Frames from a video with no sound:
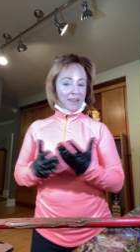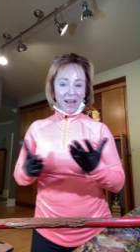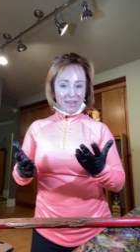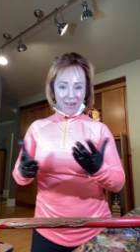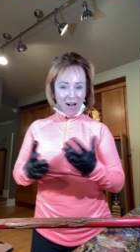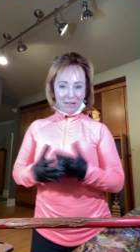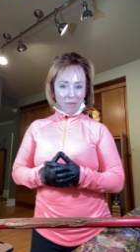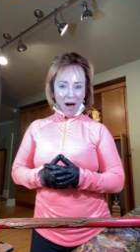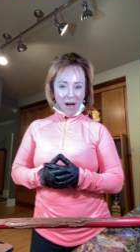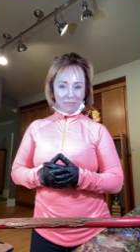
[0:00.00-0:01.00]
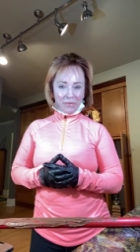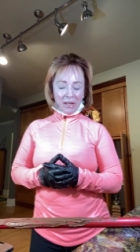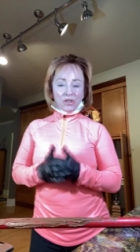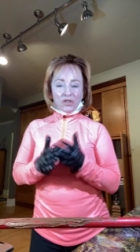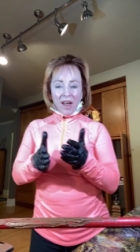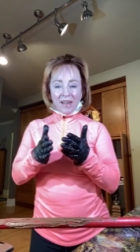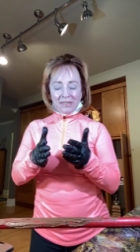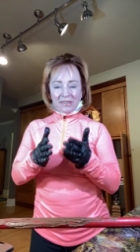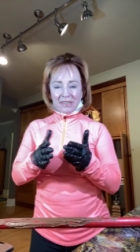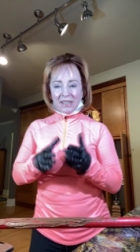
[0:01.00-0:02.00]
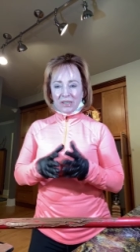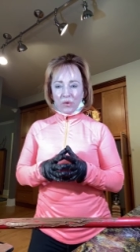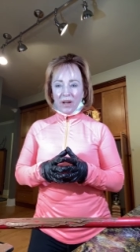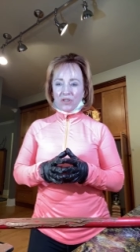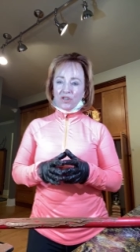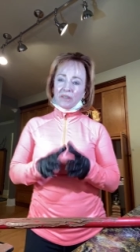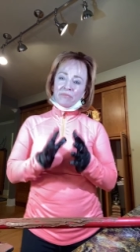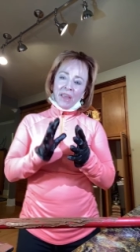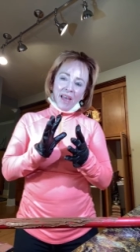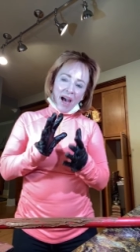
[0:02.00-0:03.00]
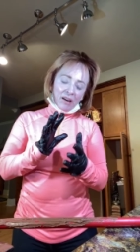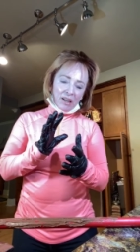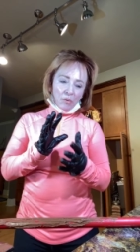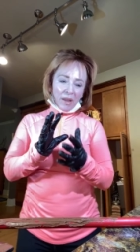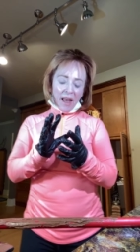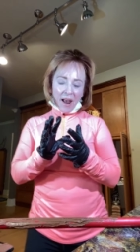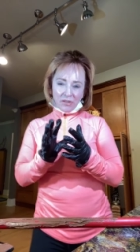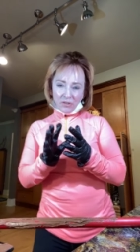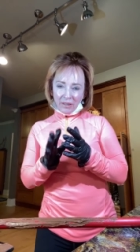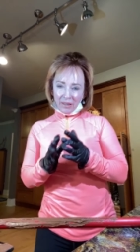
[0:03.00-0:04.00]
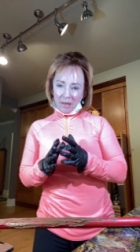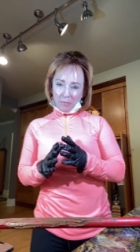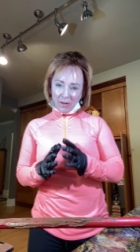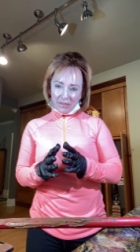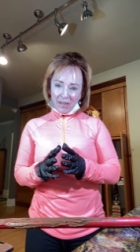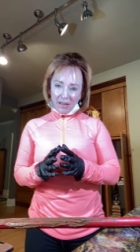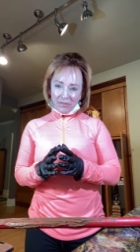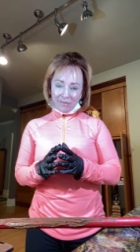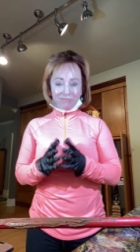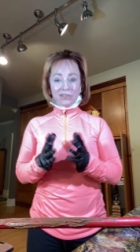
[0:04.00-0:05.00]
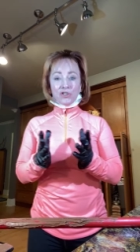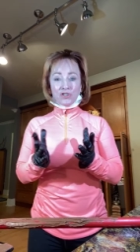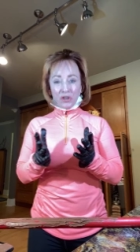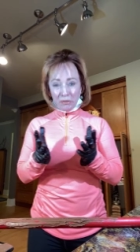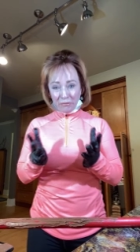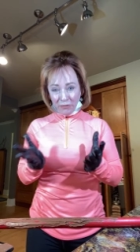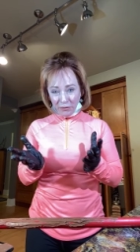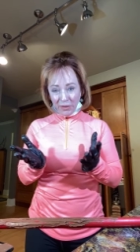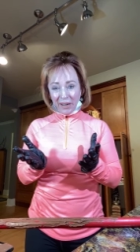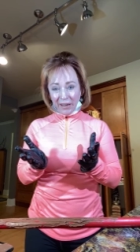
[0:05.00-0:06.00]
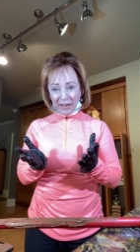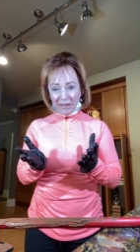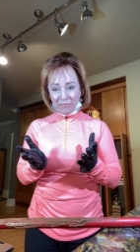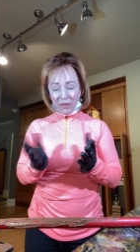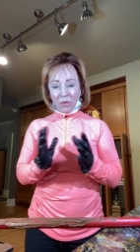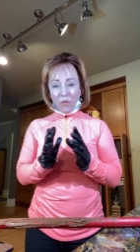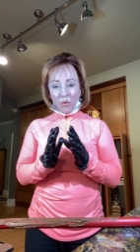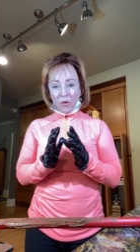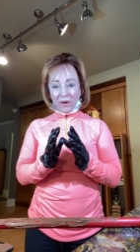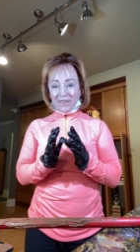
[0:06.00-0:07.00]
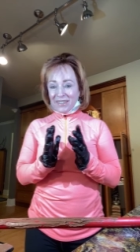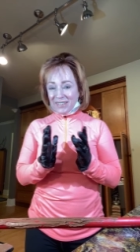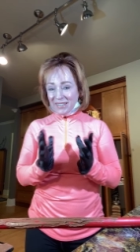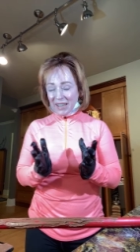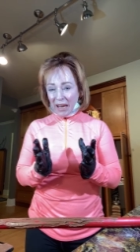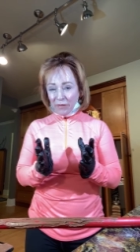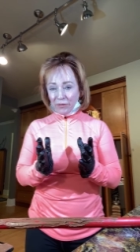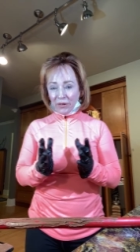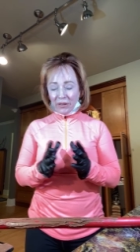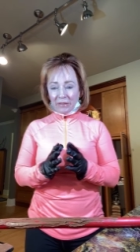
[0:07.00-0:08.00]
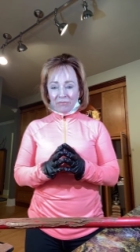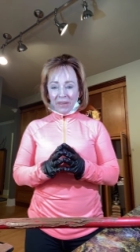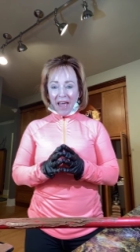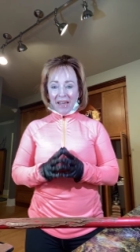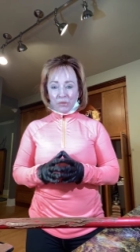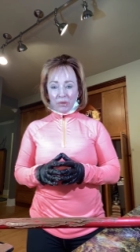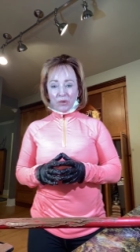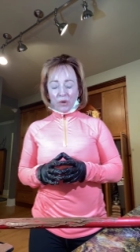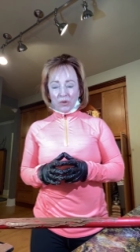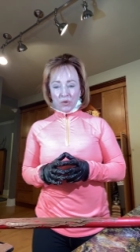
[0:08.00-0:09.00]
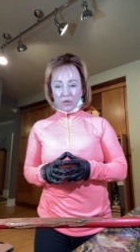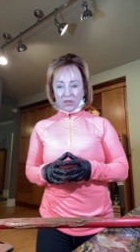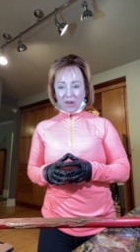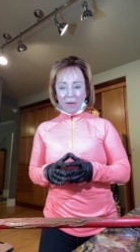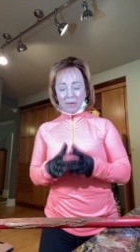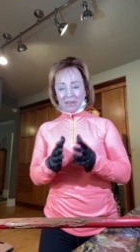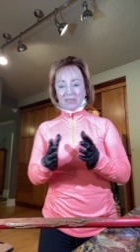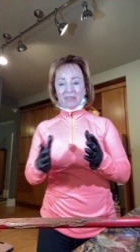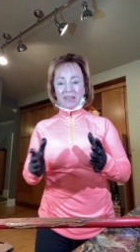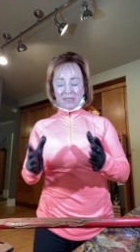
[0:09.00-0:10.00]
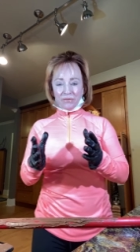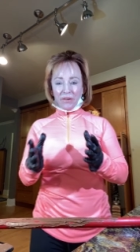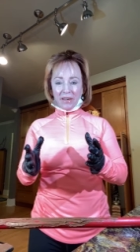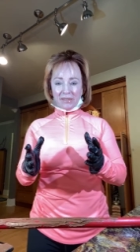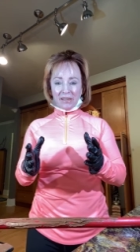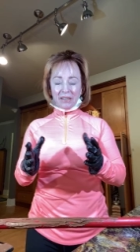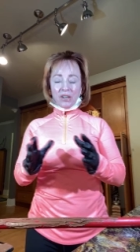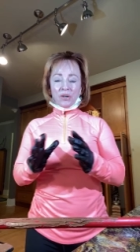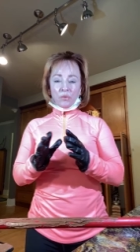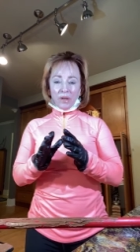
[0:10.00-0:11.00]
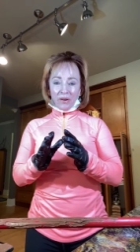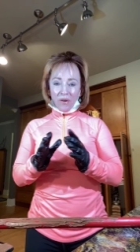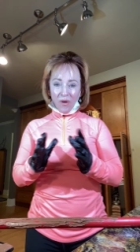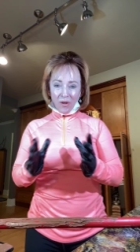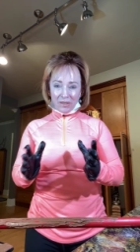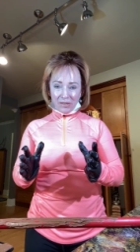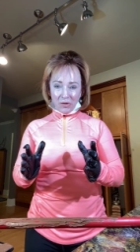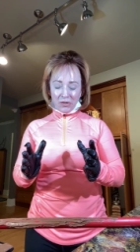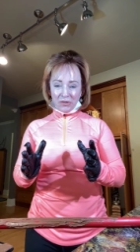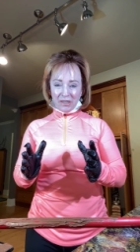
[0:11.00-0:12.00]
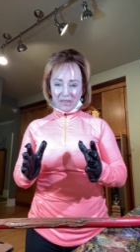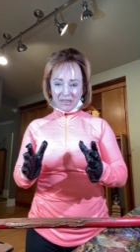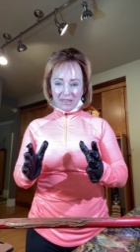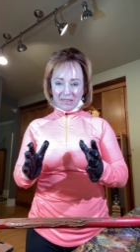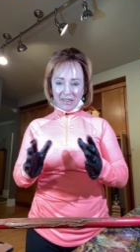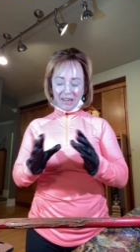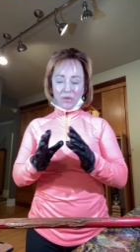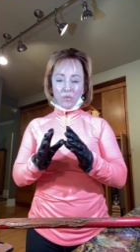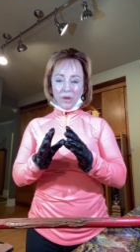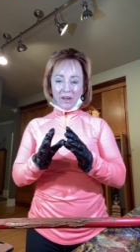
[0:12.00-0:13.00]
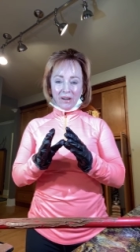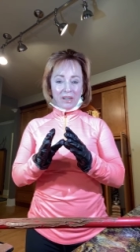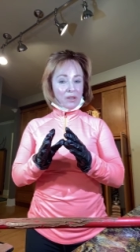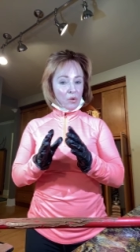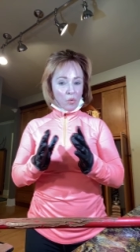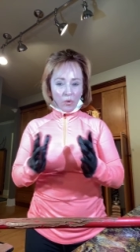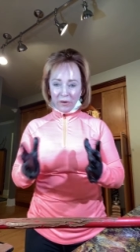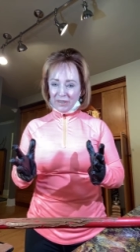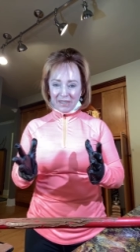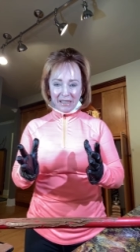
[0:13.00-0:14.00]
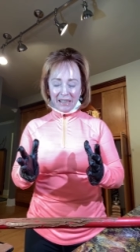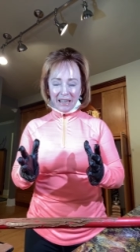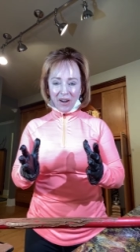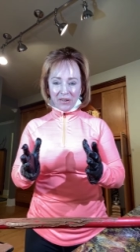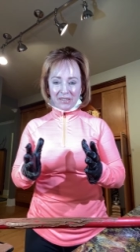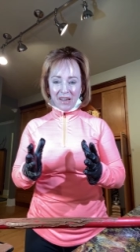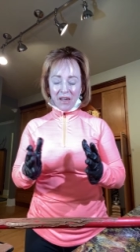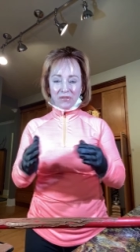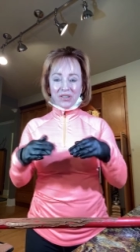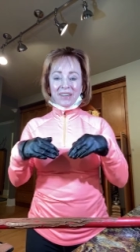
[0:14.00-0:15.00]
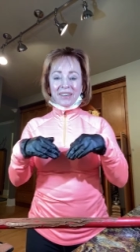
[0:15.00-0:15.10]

a young mom. She asks this question How can we actually keep ourselves germ free or safer as we grocery shop? Because let's face it, we are all social distancing, we are quarantining ourselves